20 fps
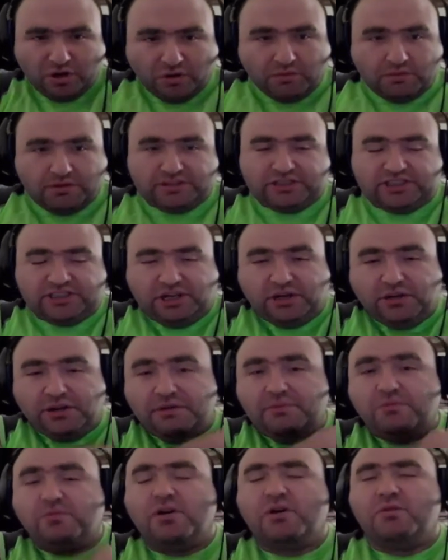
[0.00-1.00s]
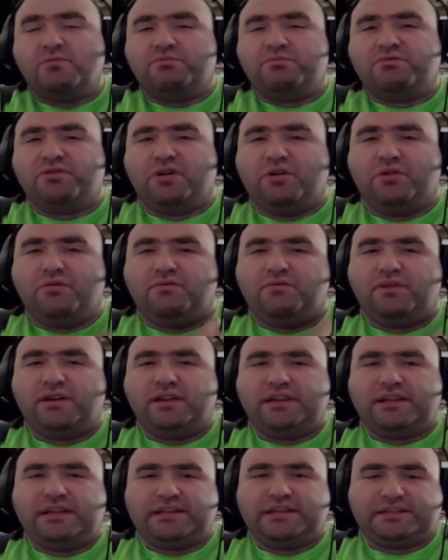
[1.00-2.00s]
Oh, bro,
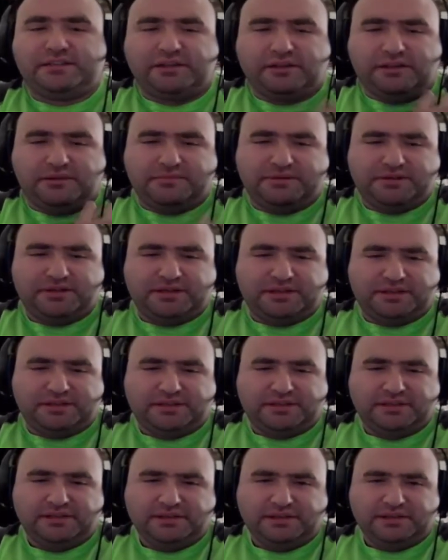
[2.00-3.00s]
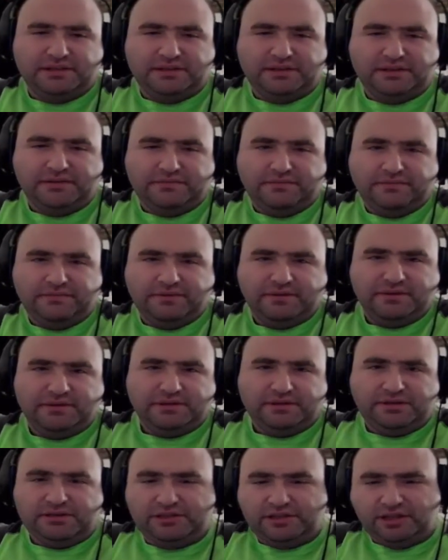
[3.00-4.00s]
really? Still images?
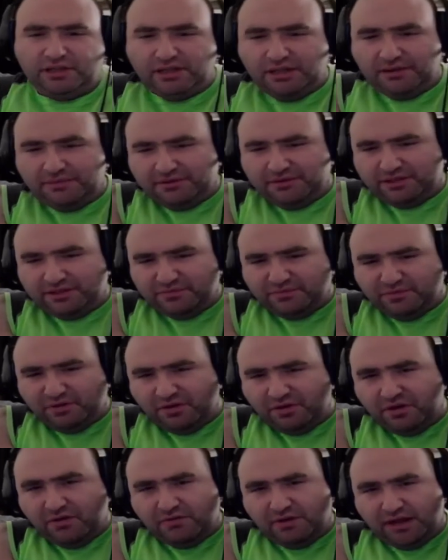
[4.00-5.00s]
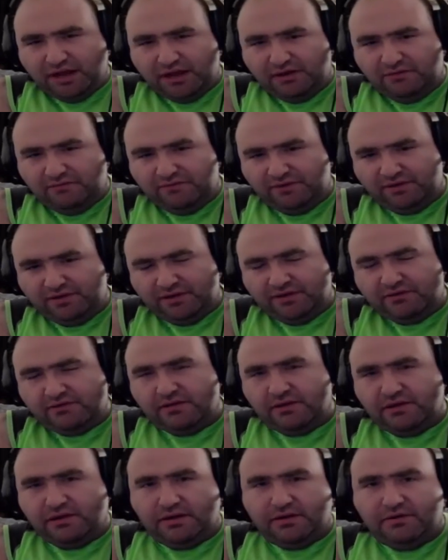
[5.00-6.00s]
Still images, bro? Okay, really?
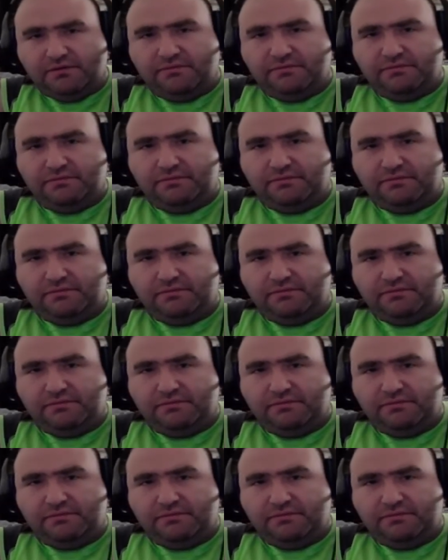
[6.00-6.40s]
Alright.